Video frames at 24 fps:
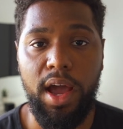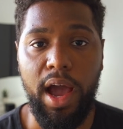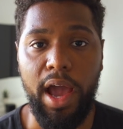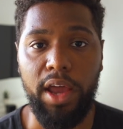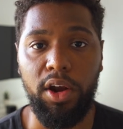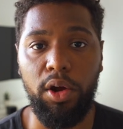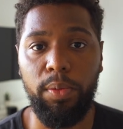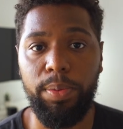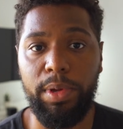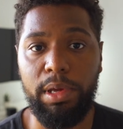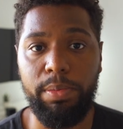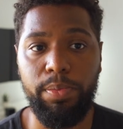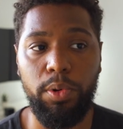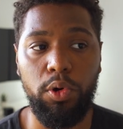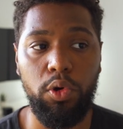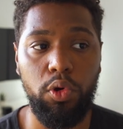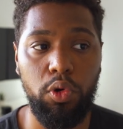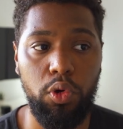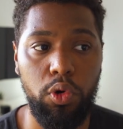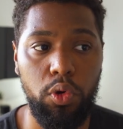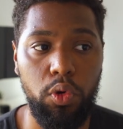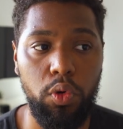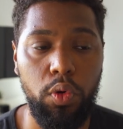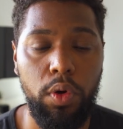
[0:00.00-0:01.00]
I know people
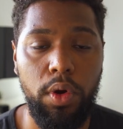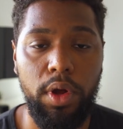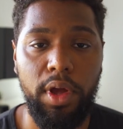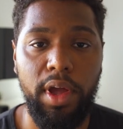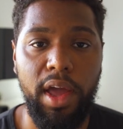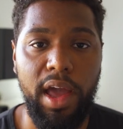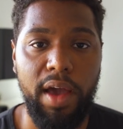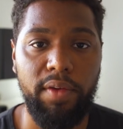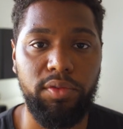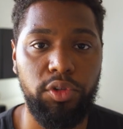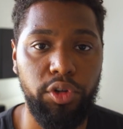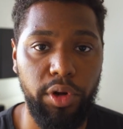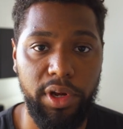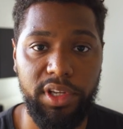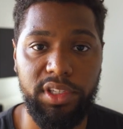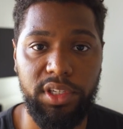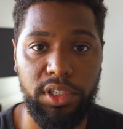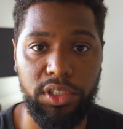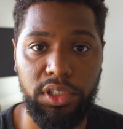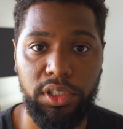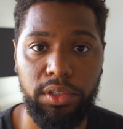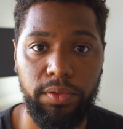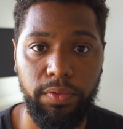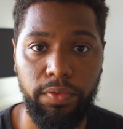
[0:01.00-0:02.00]
who have
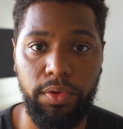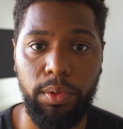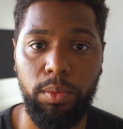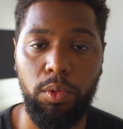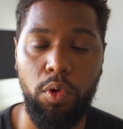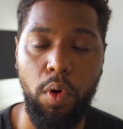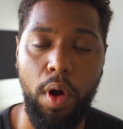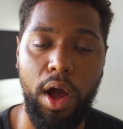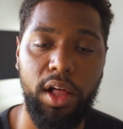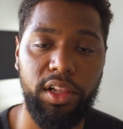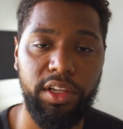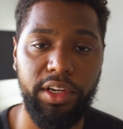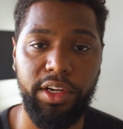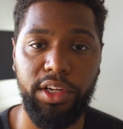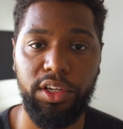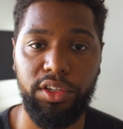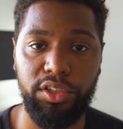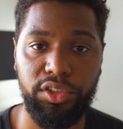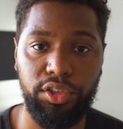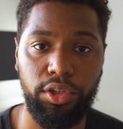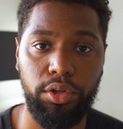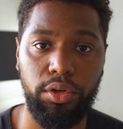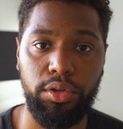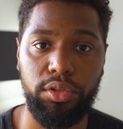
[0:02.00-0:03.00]
transitioned from quality
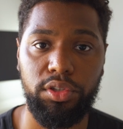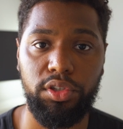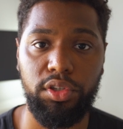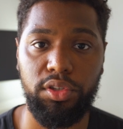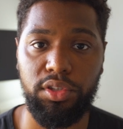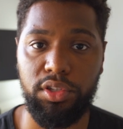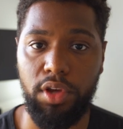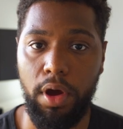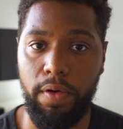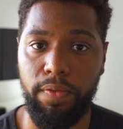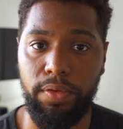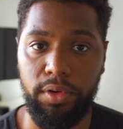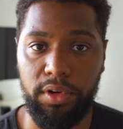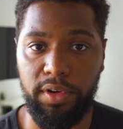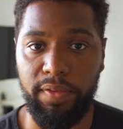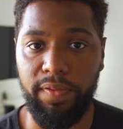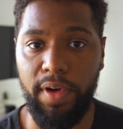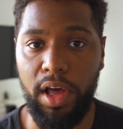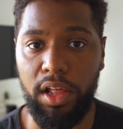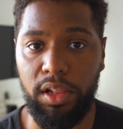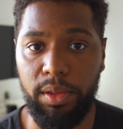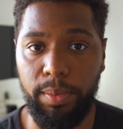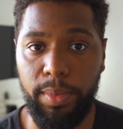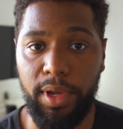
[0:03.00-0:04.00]
assurance to software
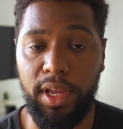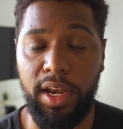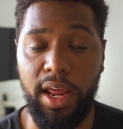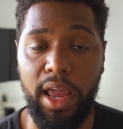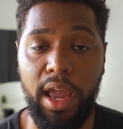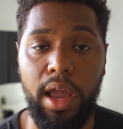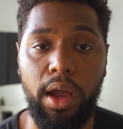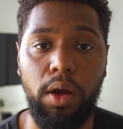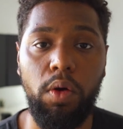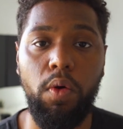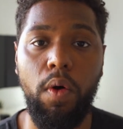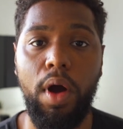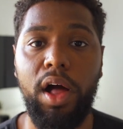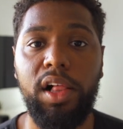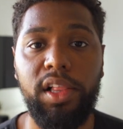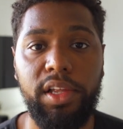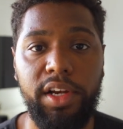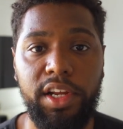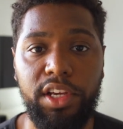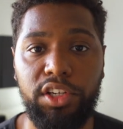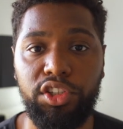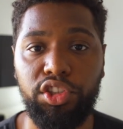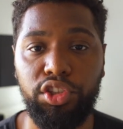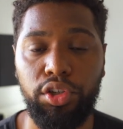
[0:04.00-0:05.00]
development and
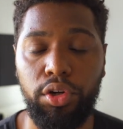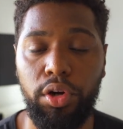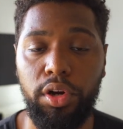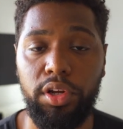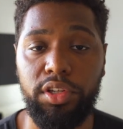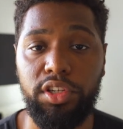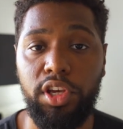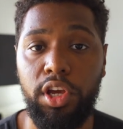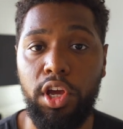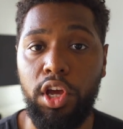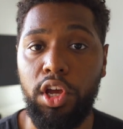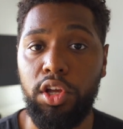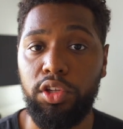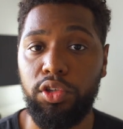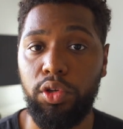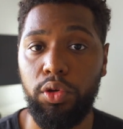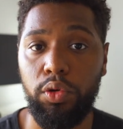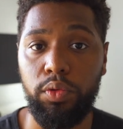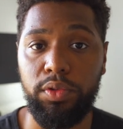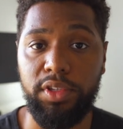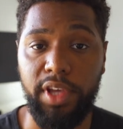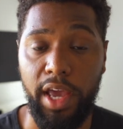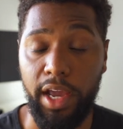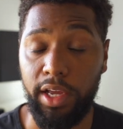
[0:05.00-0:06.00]
quality assurance
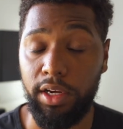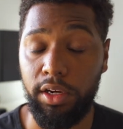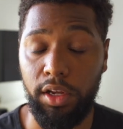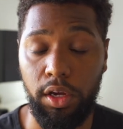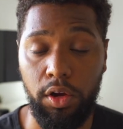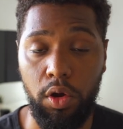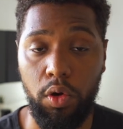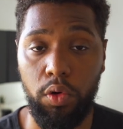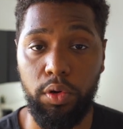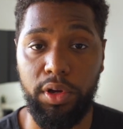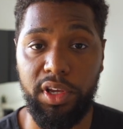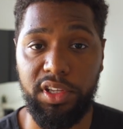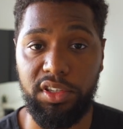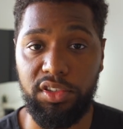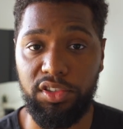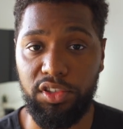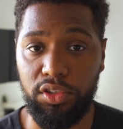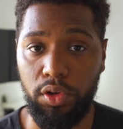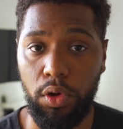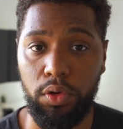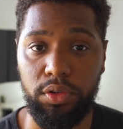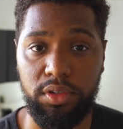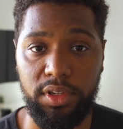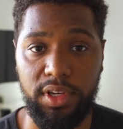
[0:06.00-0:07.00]
to technical
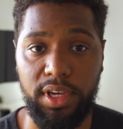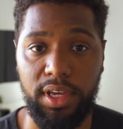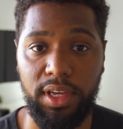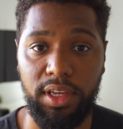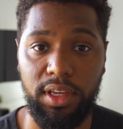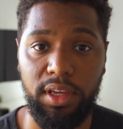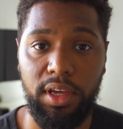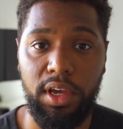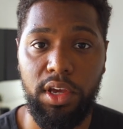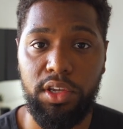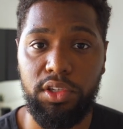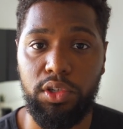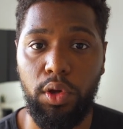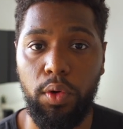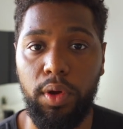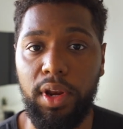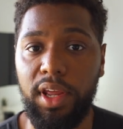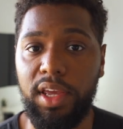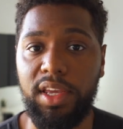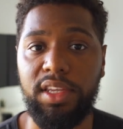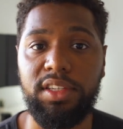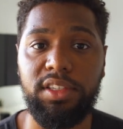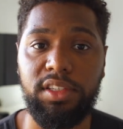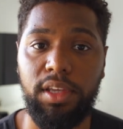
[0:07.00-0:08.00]
consulting. So
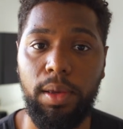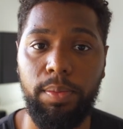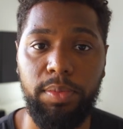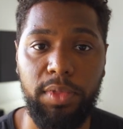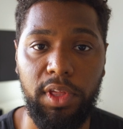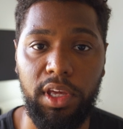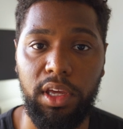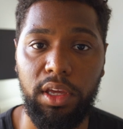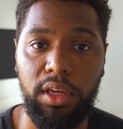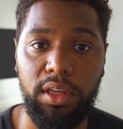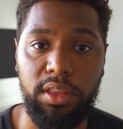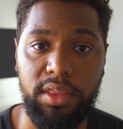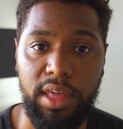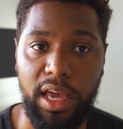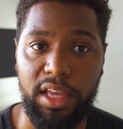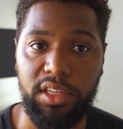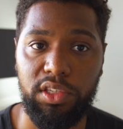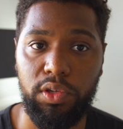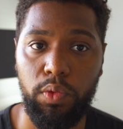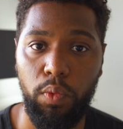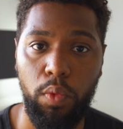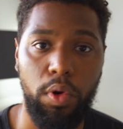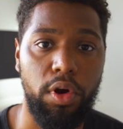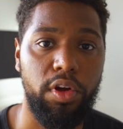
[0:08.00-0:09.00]
it is something
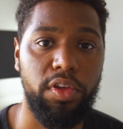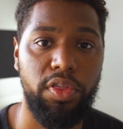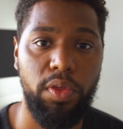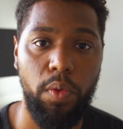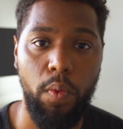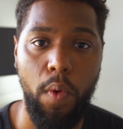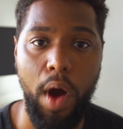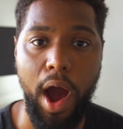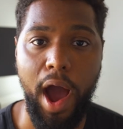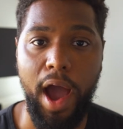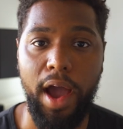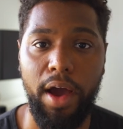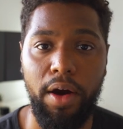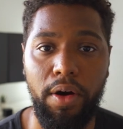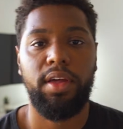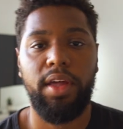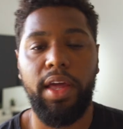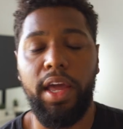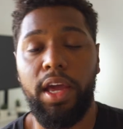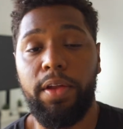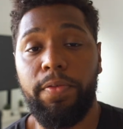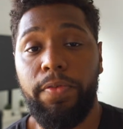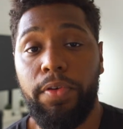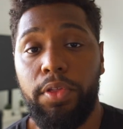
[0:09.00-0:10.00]
that's worthwhile.
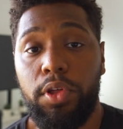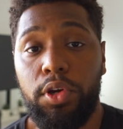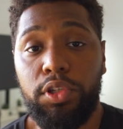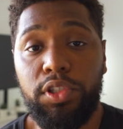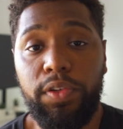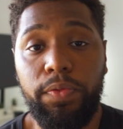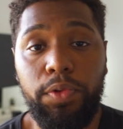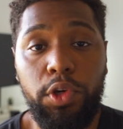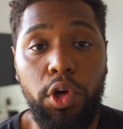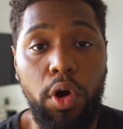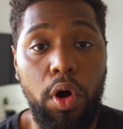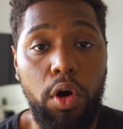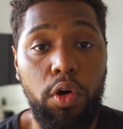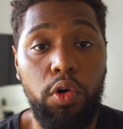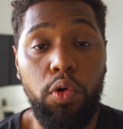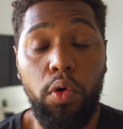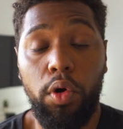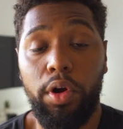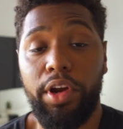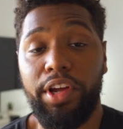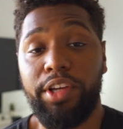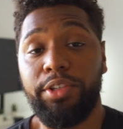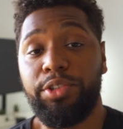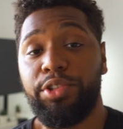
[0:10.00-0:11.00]
And for those of you all
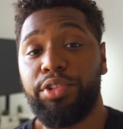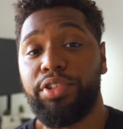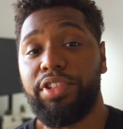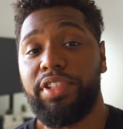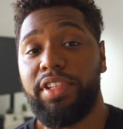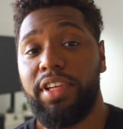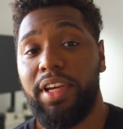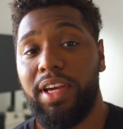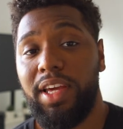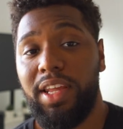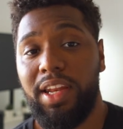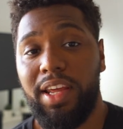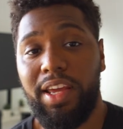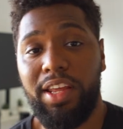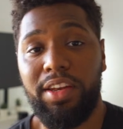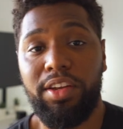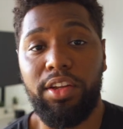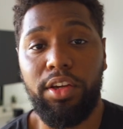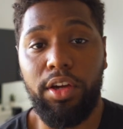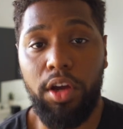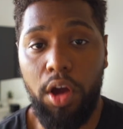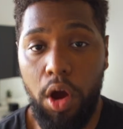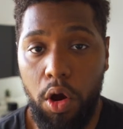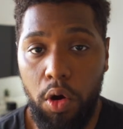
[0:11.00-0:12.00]
who are interested
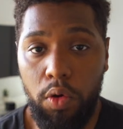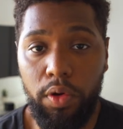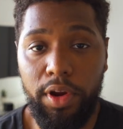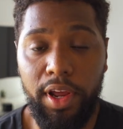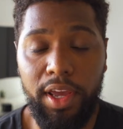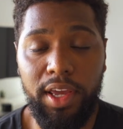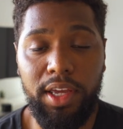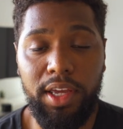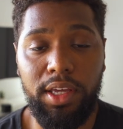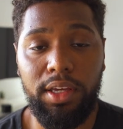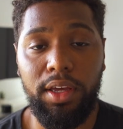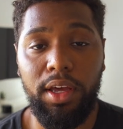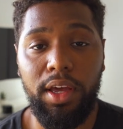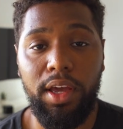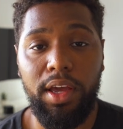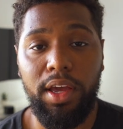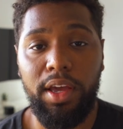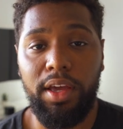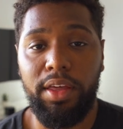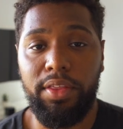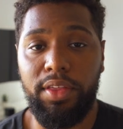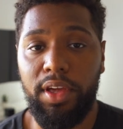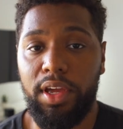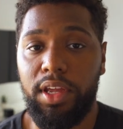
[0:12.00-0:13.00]
in coding
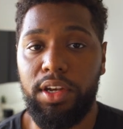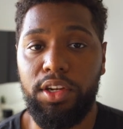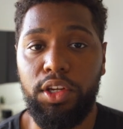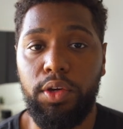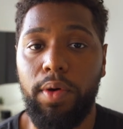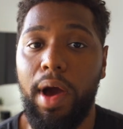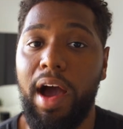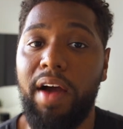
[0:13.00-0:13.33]
then you